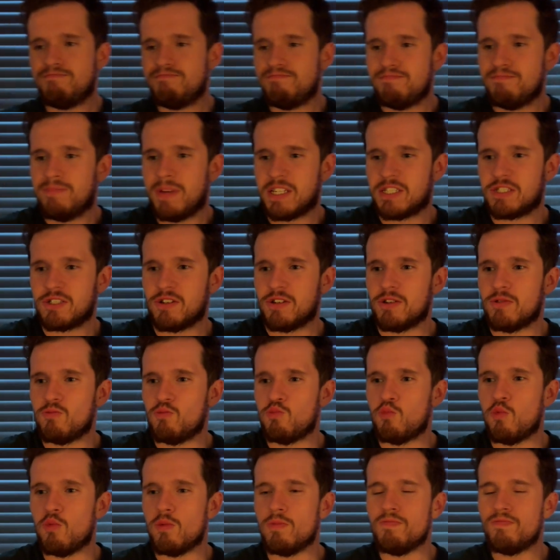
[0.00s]
basically
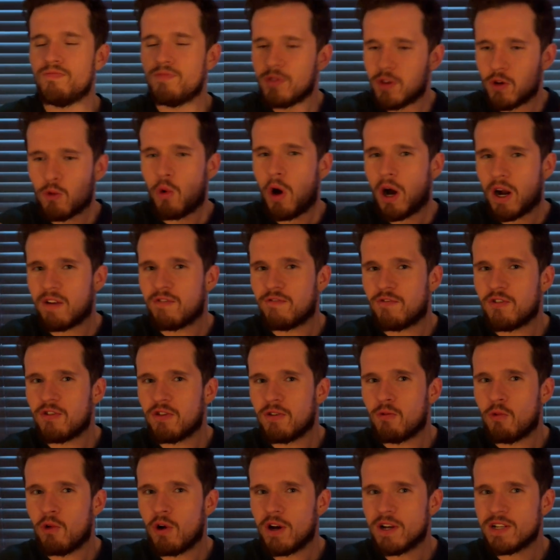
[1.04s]
you're walking through the
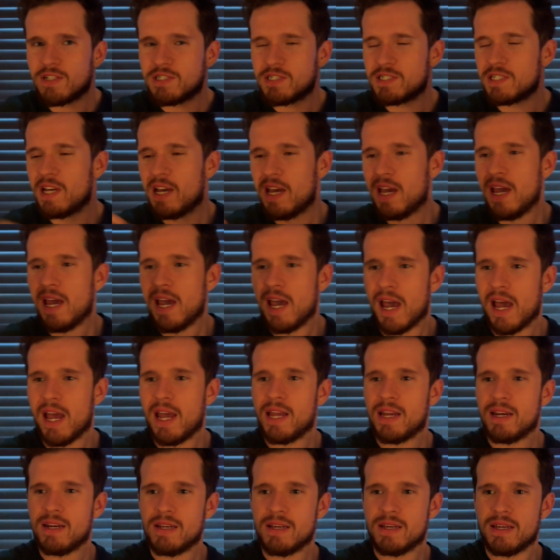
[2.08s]
woods
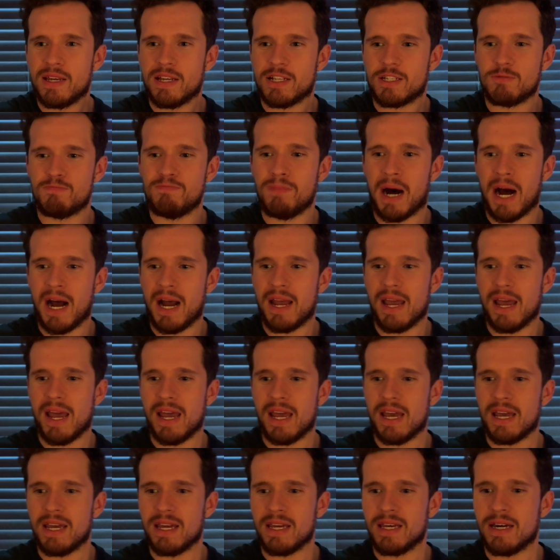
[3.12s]
and it's by
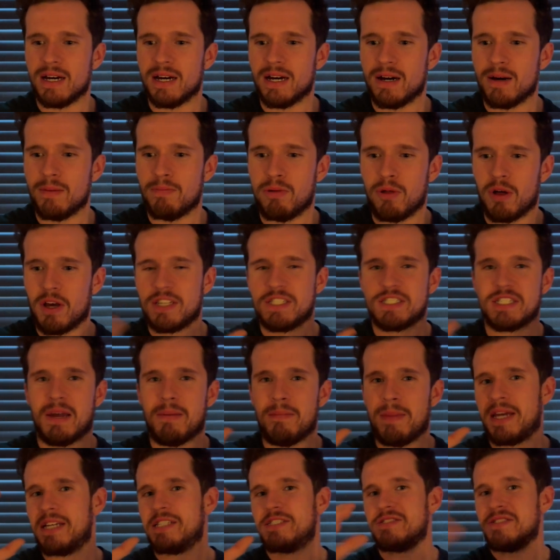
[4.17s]
a place that
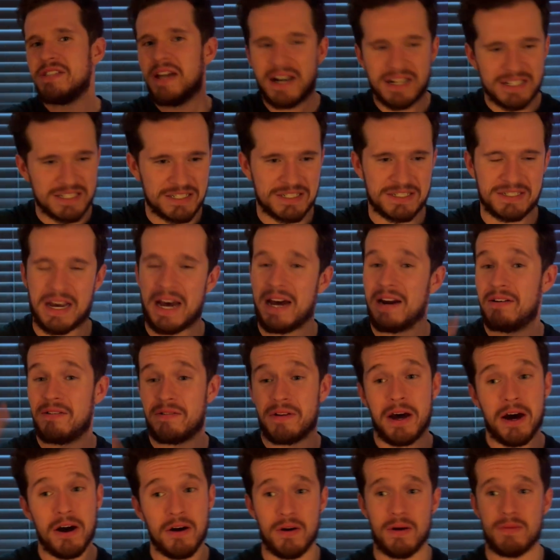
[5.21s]
makes nuts. I don't
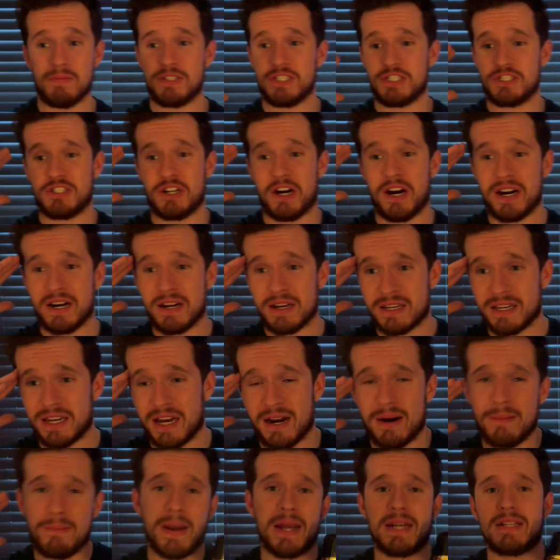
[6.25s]
know. I'm just trying to
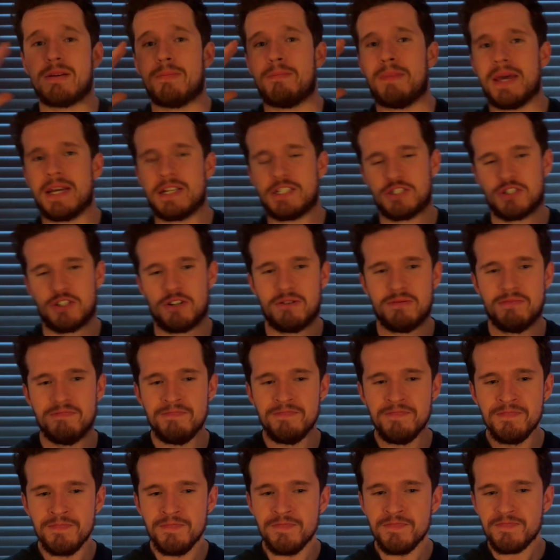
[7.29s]
kind of paint the picture.
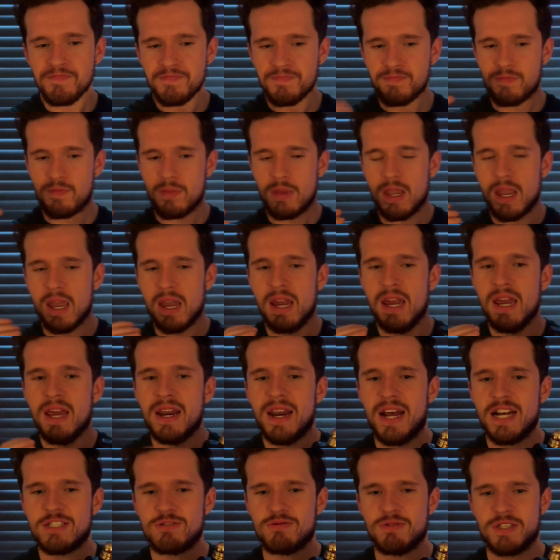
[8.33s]

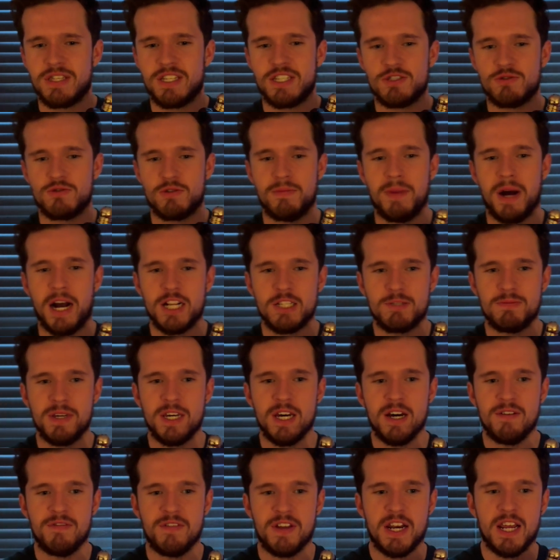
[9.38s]
That's what this reminds me
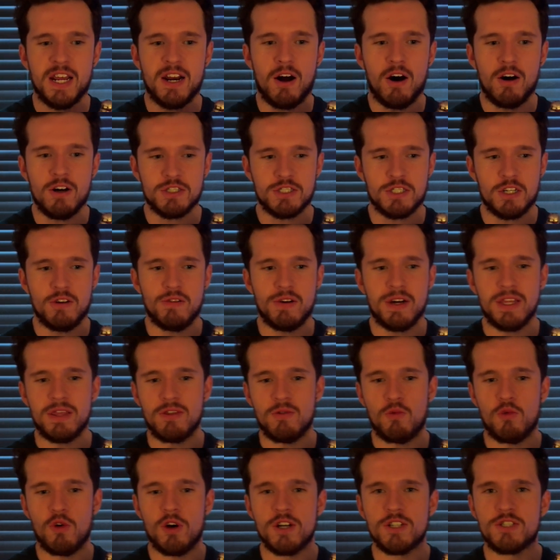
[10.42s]
of. And then also in the
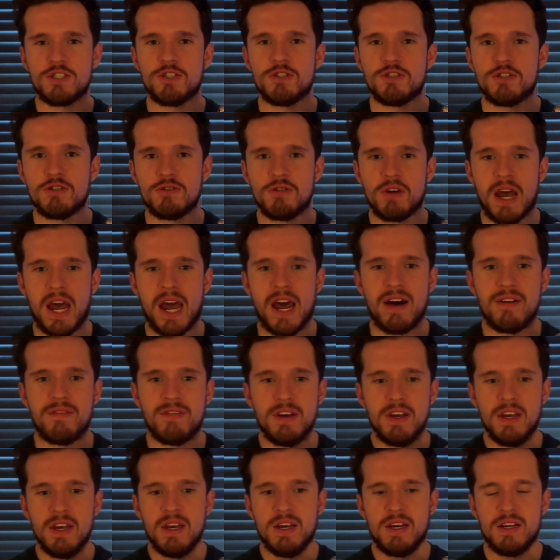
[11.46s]
woods, you do have
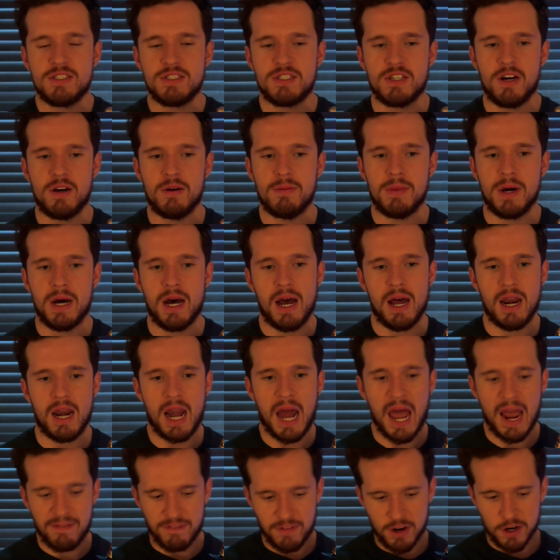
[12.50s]
some
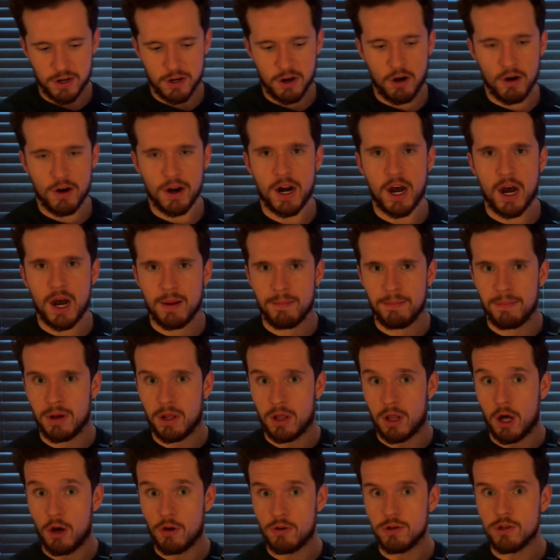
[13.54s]
lavender going on
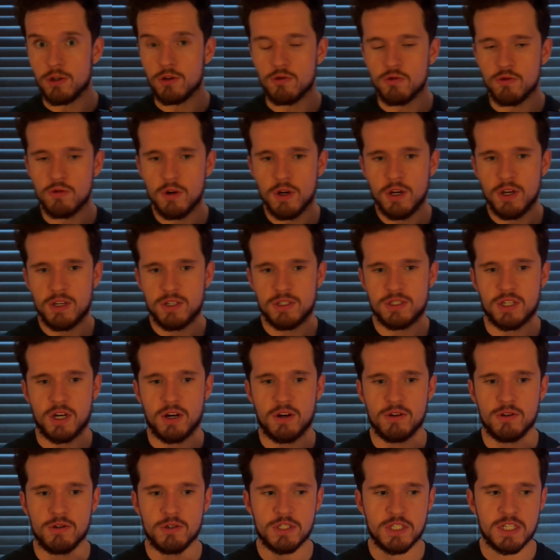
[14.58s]
below you. So
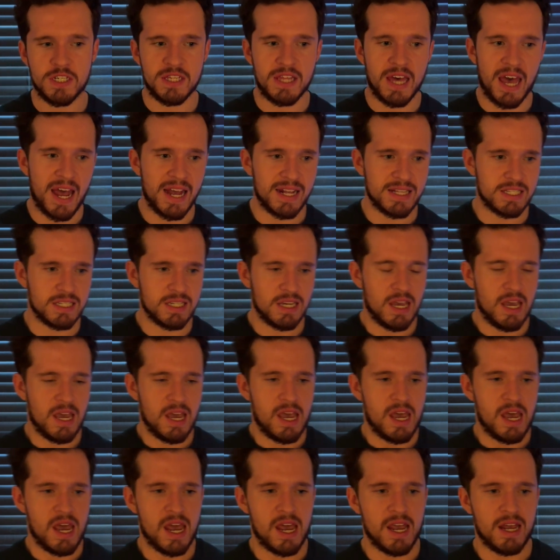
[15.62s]
you see that.
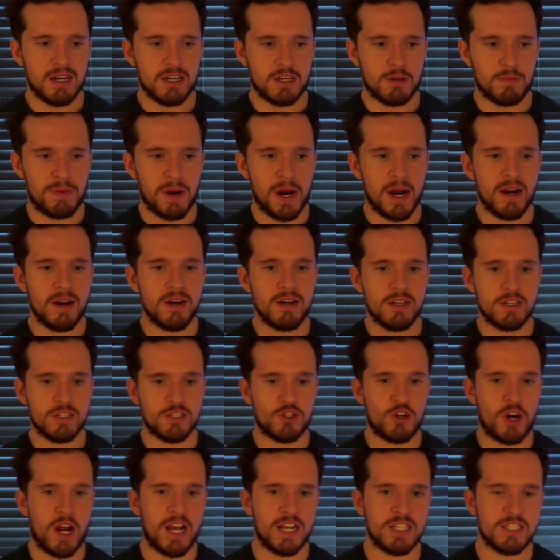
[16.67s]
And comparing and
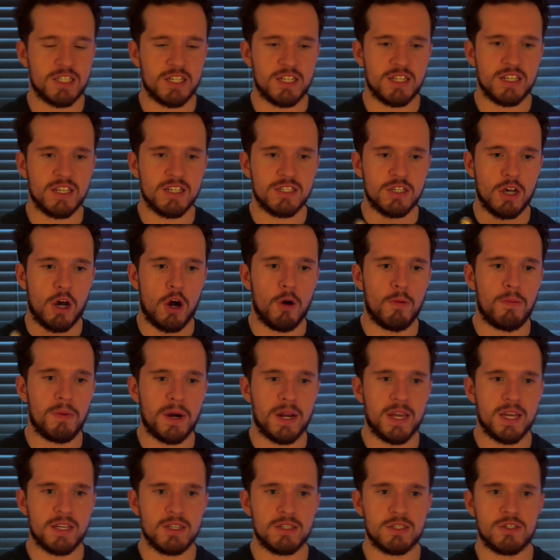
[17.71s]
contrasting this
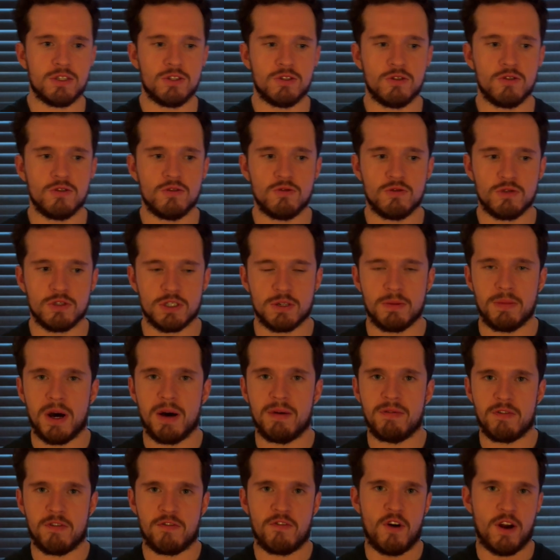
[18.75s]
opening to some
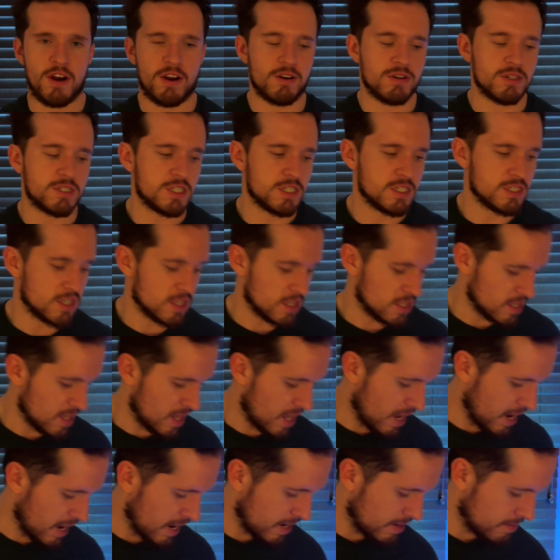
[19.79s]
other fragrances in the
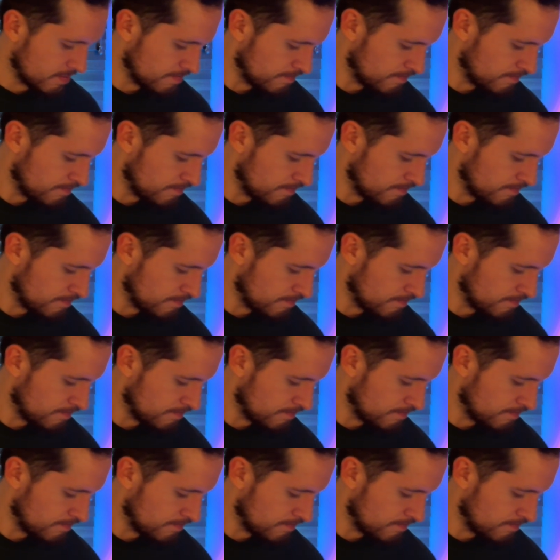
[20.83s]
line,